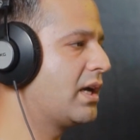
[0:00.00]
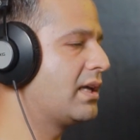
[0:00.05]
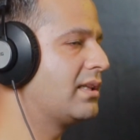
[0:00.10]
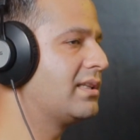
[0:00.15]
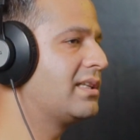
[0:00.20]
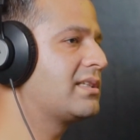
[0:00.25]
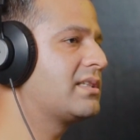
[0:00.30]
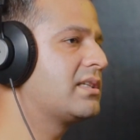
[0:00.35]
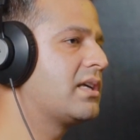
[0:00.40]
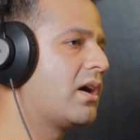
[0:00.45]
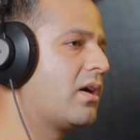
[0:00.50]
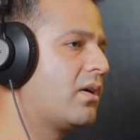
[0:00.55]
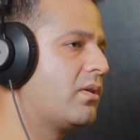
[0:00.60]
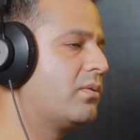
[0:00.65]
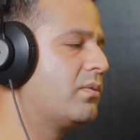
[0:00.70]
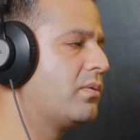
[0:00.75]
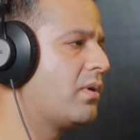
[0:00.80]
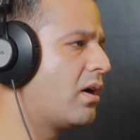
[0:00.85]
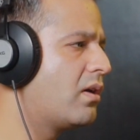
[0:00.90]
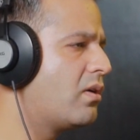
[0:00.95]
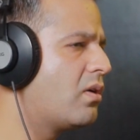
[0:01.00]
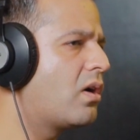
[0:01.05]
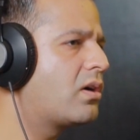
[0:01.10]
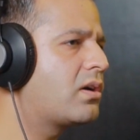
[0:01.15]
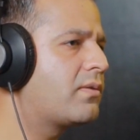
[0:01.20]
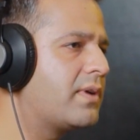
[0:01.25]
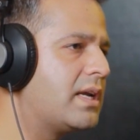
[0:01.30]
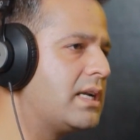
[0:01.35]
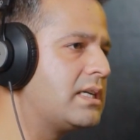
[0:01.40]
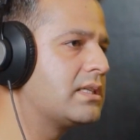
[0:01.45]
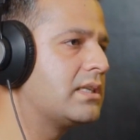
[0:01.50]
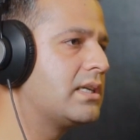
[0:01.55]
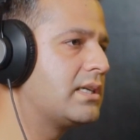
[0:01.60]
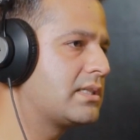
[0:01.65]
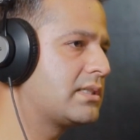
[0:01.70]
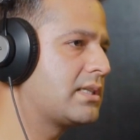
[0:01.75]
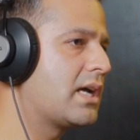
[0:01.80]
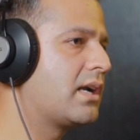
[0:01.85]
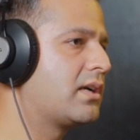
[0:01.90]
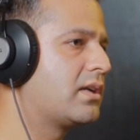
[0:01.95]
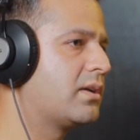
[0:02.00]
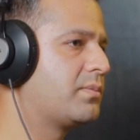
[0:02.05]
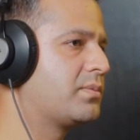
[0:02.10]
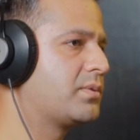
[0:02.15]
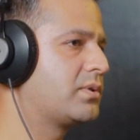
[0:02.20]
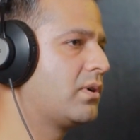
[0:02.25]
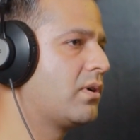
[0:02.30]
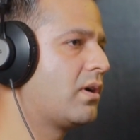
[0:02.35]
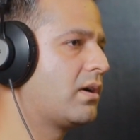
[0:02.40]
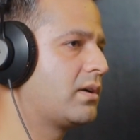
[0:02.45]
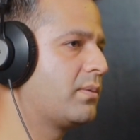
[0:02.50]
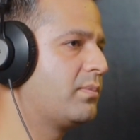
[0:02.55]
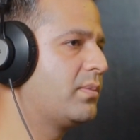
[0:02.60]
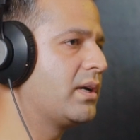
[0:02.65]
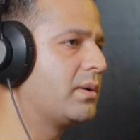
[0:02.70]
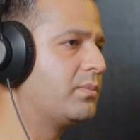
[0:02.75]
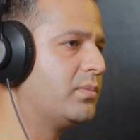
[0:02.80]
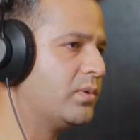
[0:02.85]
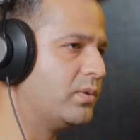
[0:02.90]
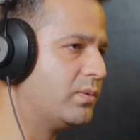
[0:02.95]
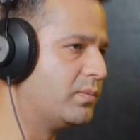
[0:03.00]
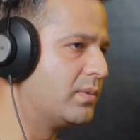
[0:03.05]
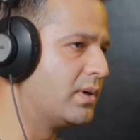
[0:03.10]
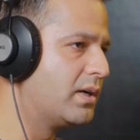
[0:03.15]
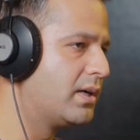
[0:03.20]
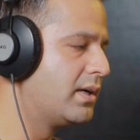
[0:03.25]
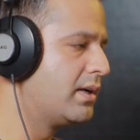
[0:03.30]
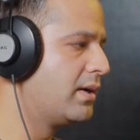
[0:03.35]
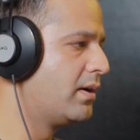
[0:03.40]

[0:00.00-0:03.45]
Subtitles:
And this is how a lot of internet startups got a big boom.